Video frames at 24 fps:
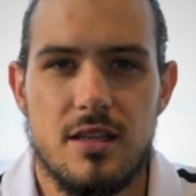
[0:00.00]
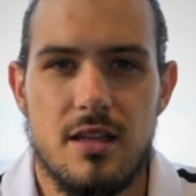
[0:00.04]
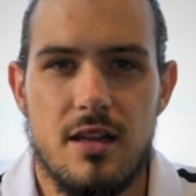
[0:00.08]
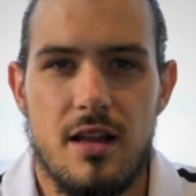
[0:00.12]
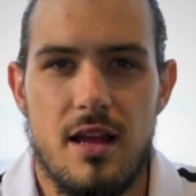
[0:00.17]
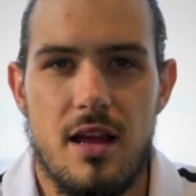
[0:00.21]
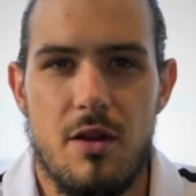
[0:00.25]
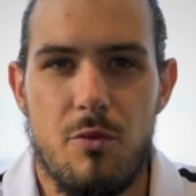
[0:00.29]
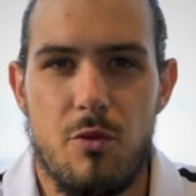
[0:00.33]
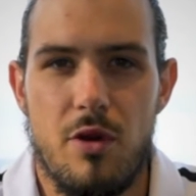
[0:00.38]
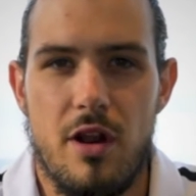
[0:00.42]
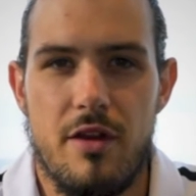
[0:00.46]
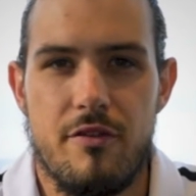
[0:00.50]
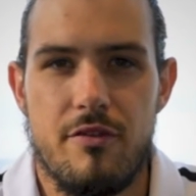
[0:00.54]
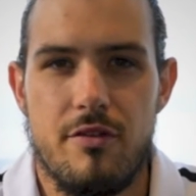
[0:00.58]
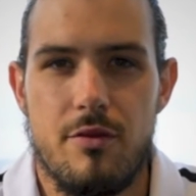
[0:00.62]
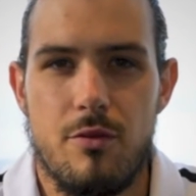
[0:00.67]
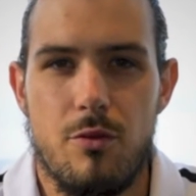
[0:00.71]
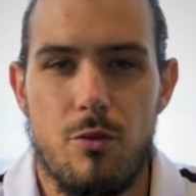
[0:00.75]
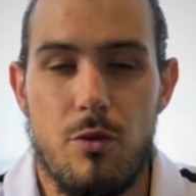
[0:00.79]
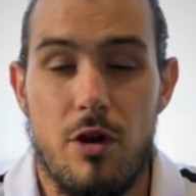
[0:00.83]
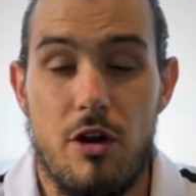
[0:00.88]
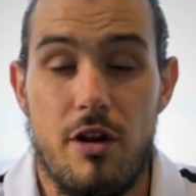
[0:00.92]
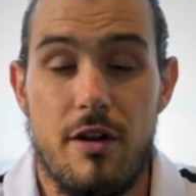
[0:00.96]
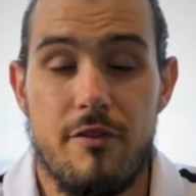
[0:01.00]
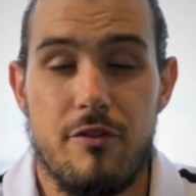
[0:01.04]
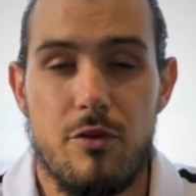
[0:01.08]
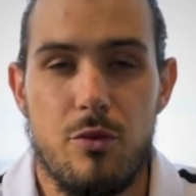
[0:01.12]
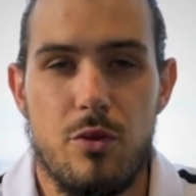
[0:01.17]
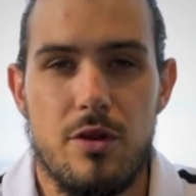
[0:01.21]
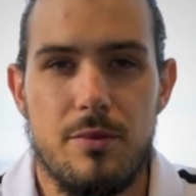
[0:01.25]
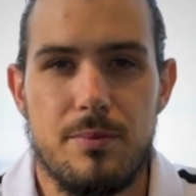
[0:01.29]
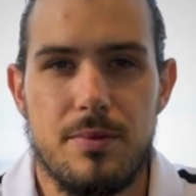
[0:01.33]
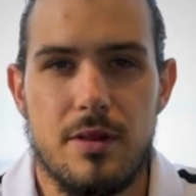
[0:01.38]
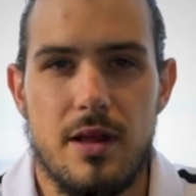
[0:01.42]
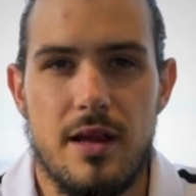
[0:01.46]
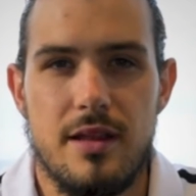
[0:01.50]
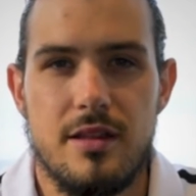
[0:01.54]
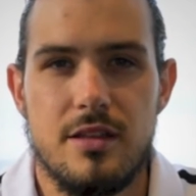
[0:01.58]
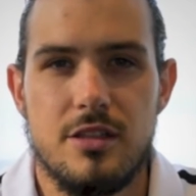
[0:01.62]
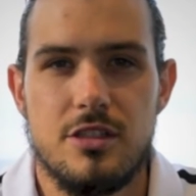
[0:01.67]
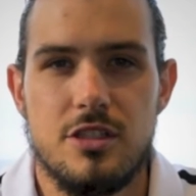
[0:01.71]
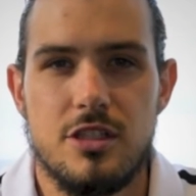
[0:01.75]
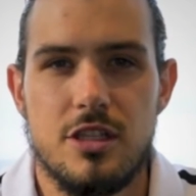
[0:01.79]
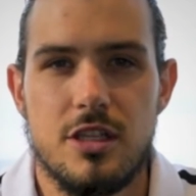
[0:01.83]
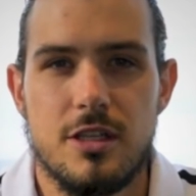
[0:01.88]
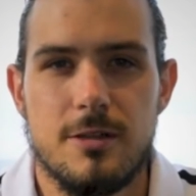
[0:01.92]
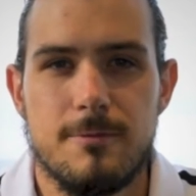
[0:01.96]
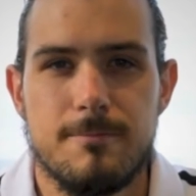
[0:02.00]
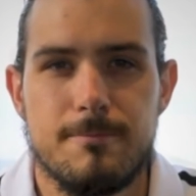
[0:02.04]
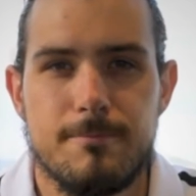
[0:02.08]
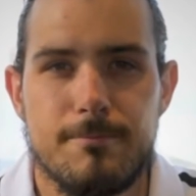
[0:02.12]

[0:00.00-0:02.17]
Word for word: and, and whenever, wherever we play this year.